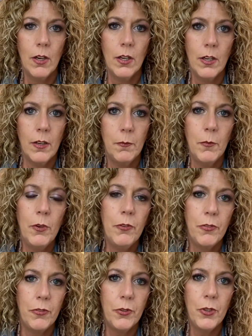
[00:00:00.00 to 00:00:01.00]
move
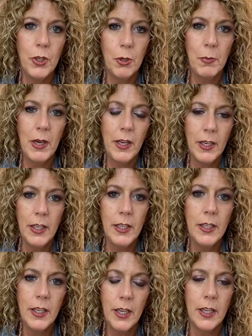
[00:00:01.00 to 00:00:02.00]
through your
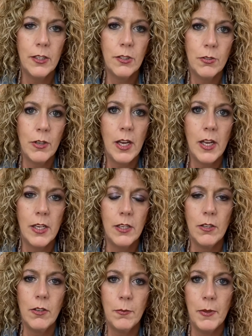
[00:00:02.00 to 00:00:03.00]
body, and try
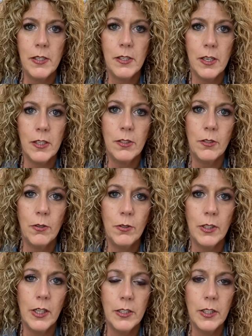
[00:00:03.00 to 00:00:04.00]
your best not to hold
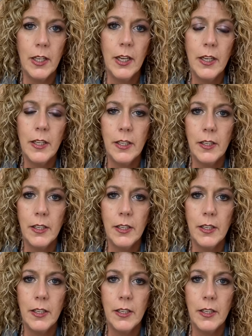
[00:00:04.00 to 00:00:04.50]
on to that.